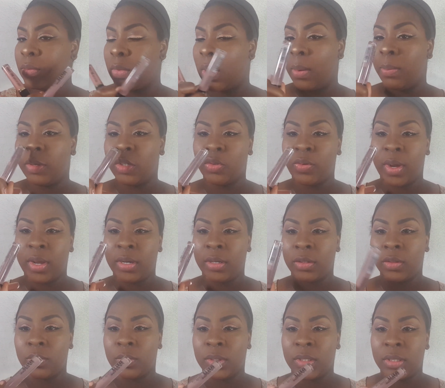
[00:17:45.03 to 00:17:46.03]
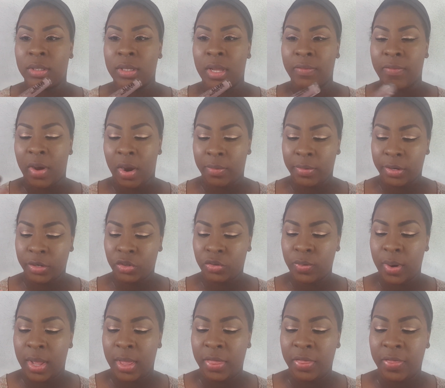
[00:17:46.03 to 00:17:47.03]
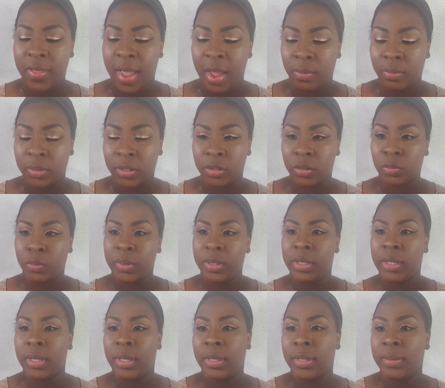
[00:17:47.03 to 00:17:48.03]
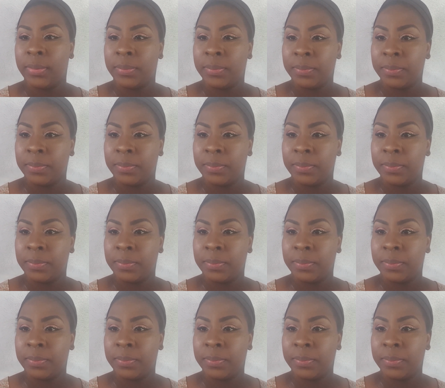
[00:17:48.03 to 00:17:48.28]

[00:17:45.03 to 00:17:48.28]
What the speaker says: going to try this one since I've already tried that one this weekend.